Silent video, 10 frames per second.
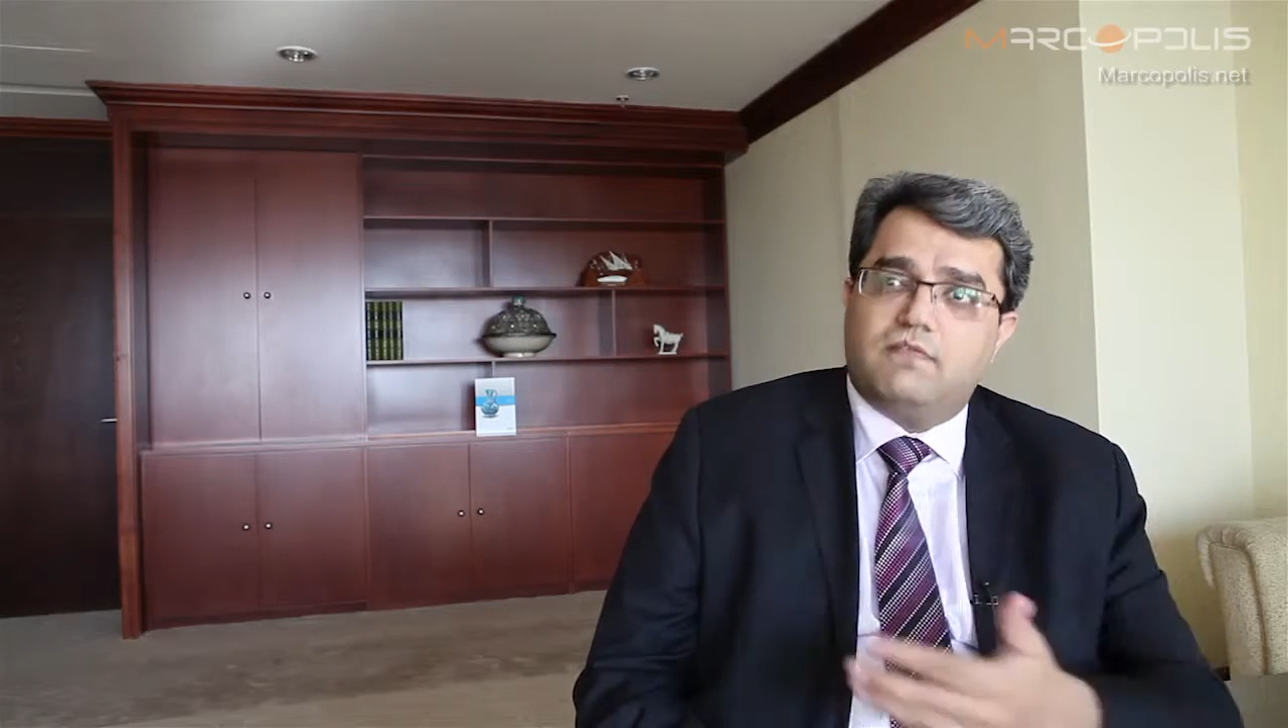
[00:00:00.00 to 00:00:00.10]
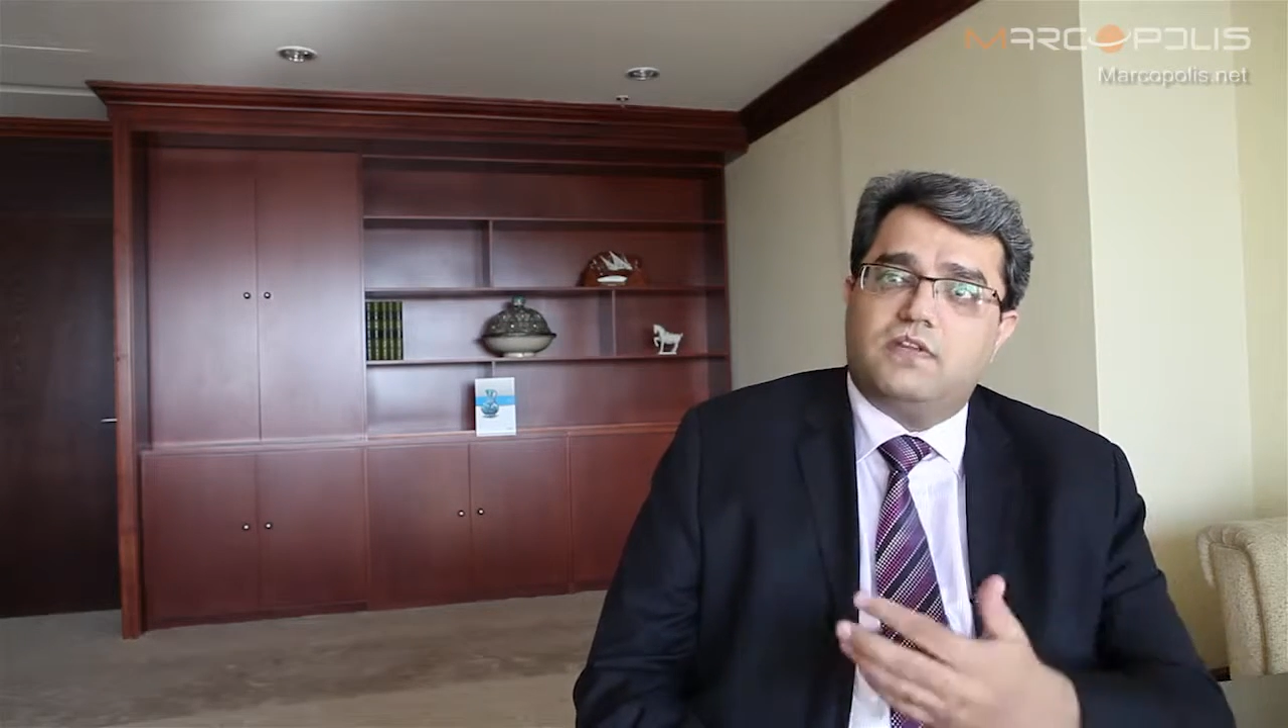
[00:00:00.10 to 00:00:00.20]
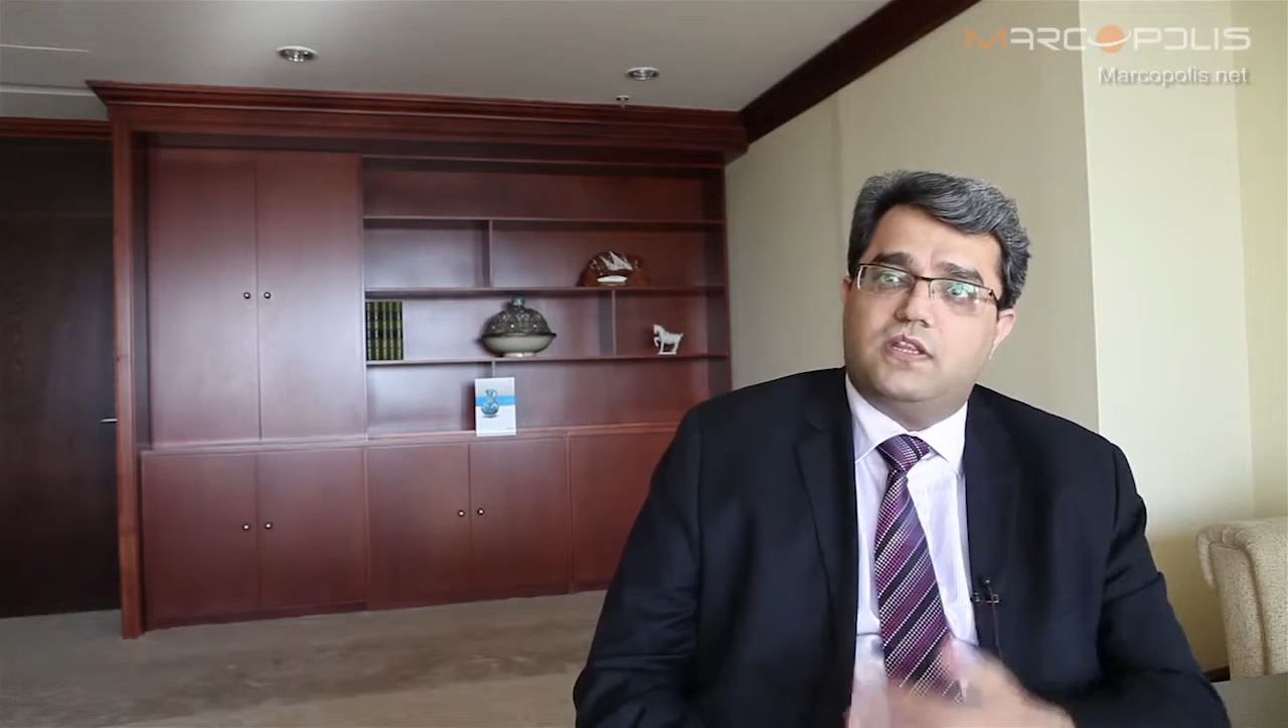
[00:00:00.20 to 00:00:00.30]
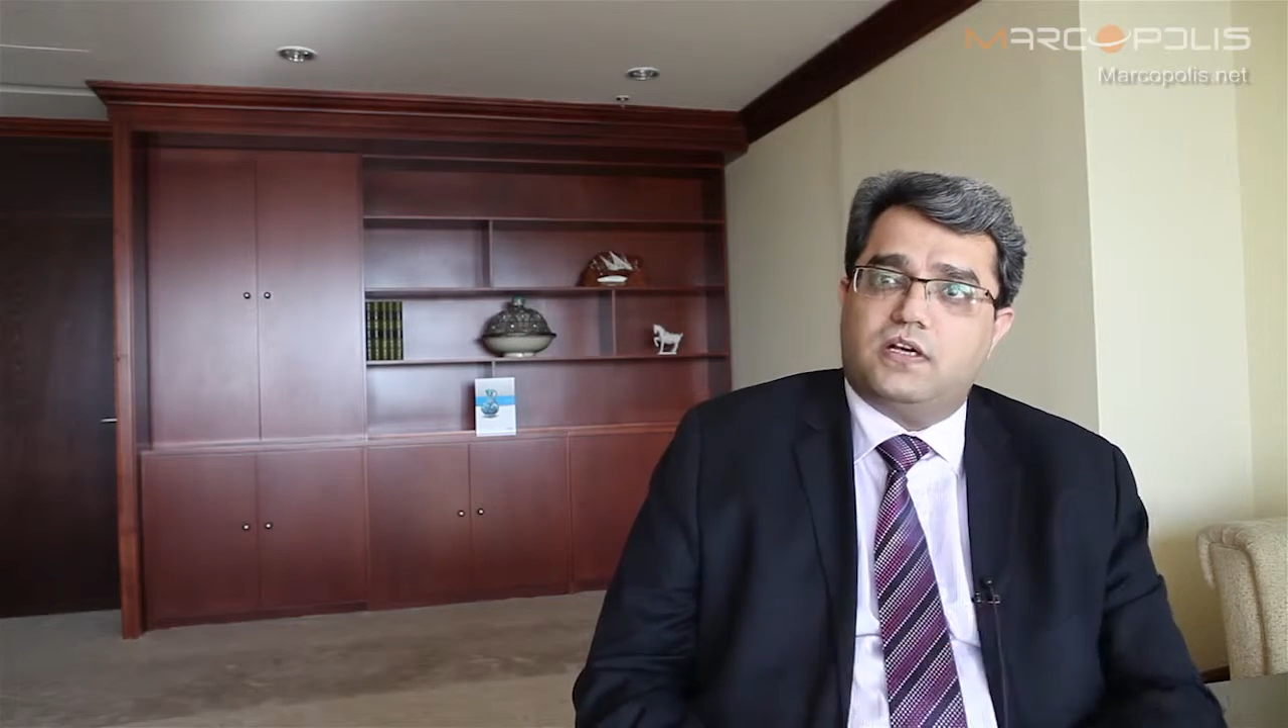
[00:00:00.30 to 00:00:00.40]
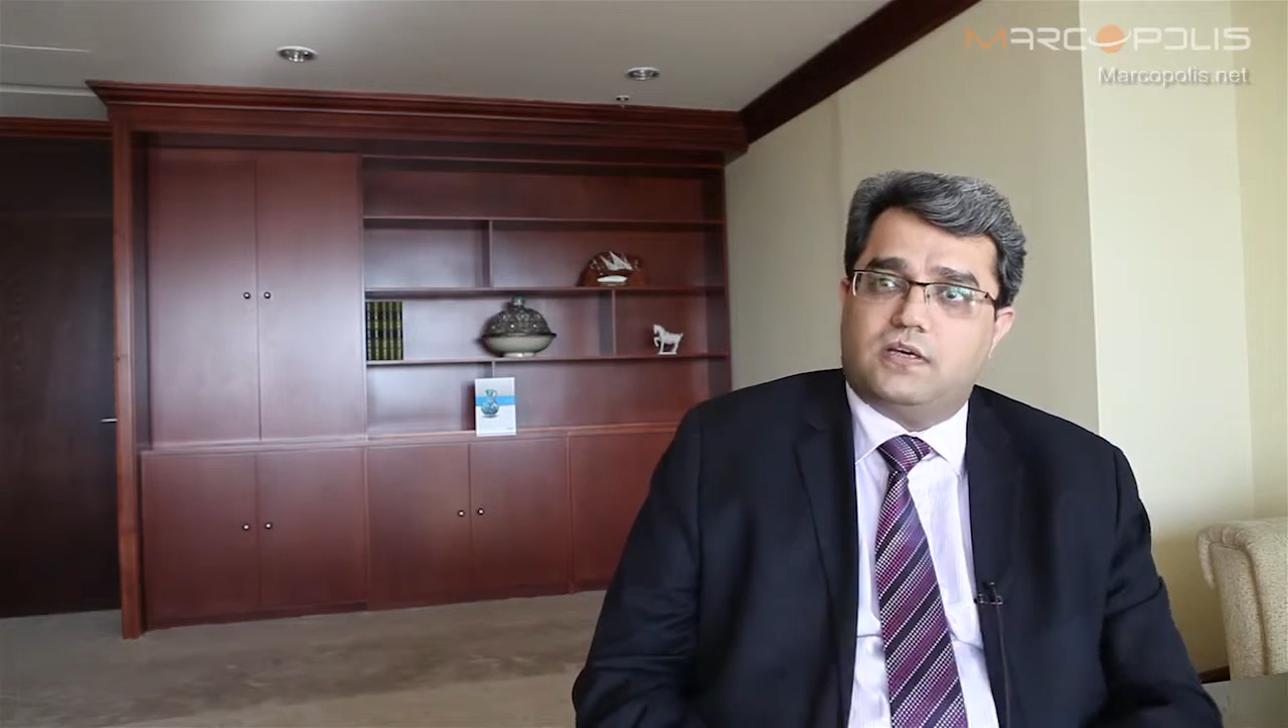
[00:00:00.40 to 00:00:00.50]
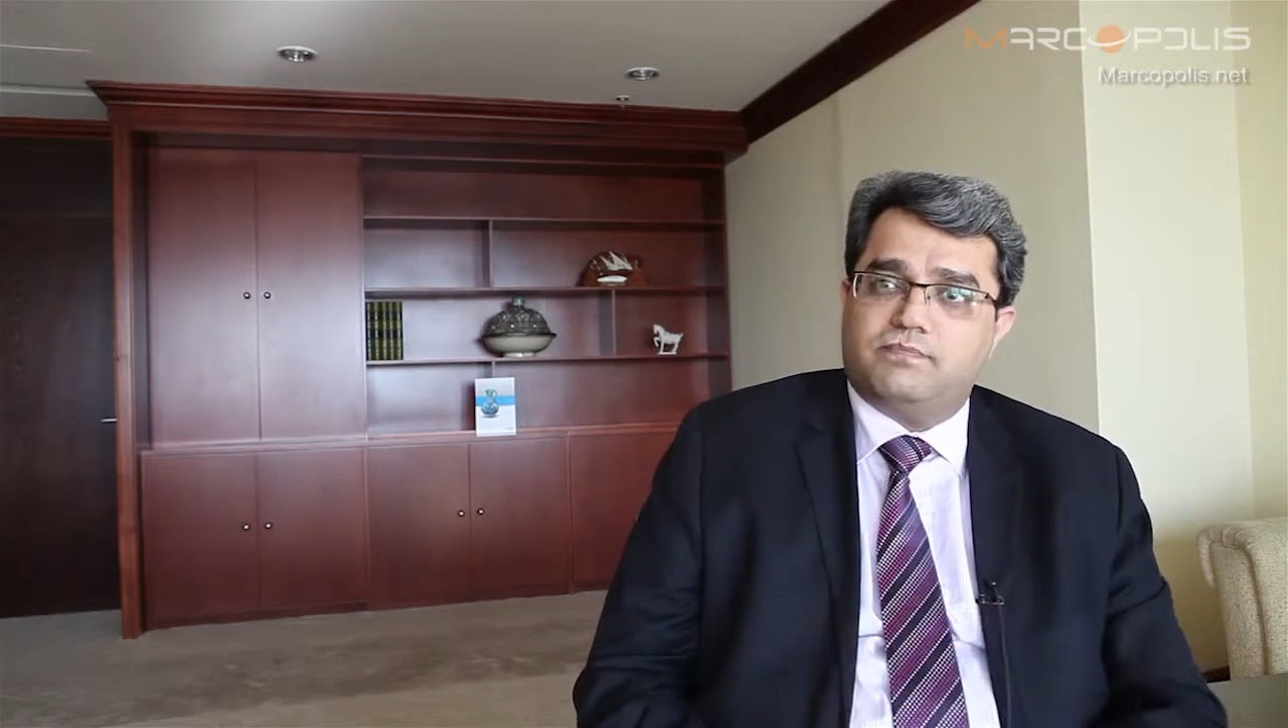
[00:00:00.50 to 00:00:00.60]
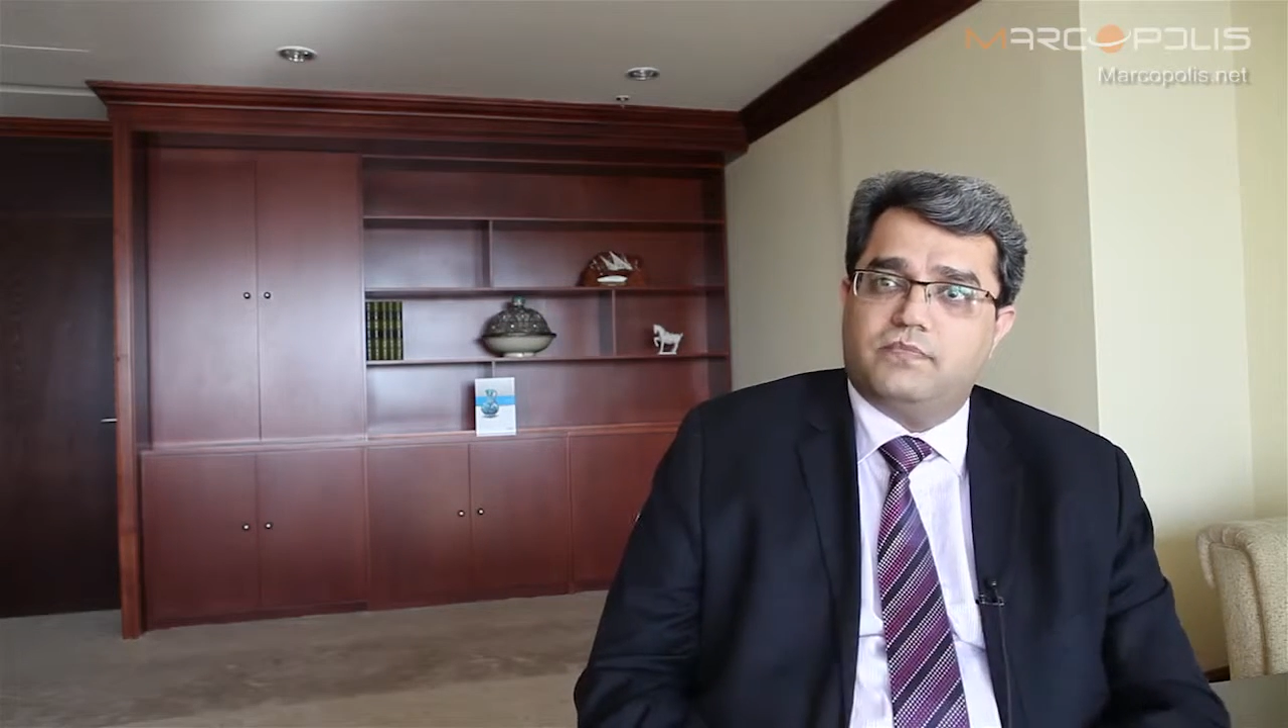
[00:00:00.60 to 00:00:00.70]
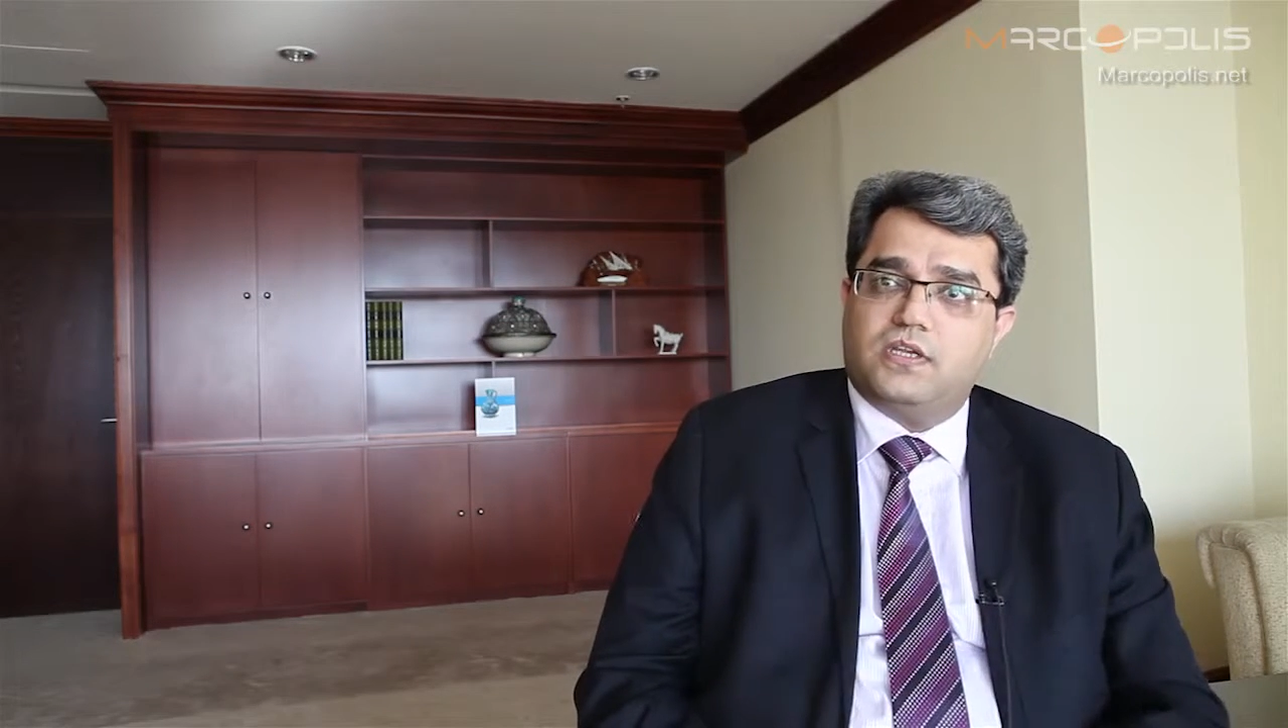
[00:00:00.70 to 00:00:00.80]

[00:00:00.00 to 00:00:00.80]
with the